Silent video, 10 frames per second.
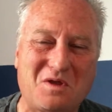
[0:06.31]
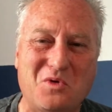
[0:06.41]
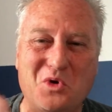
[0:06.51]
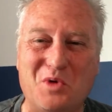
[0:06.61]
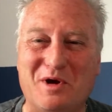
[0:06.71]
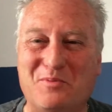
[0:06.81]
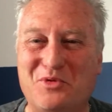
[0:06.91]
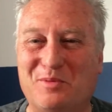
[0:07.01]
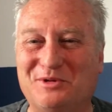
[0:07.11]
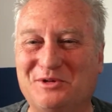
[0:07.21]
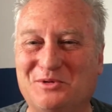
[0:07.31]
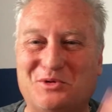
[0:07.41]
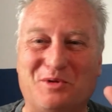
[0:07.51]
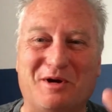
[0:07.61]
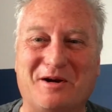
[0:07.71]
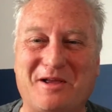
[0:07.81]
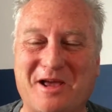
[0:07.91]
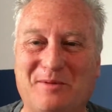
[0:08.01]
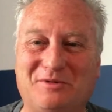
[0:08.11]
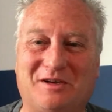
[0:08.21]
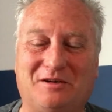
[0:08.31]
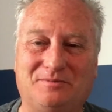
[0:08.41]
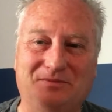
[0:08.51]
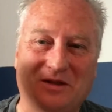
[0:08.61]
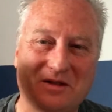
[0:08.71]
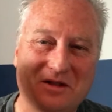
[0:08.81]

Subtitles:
all about property, all about Cape Town,